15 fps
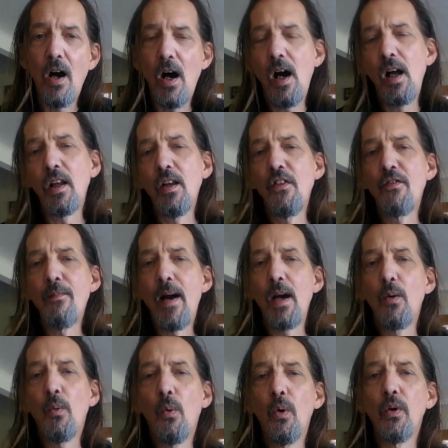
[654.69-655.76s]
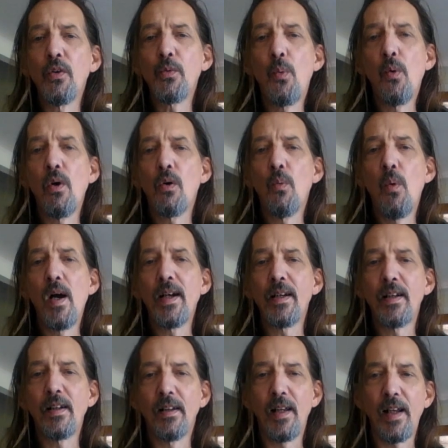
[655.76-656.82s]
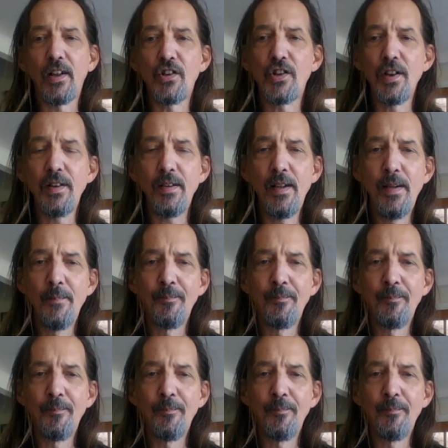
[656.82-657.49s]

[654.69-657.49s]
all of my World War I collection.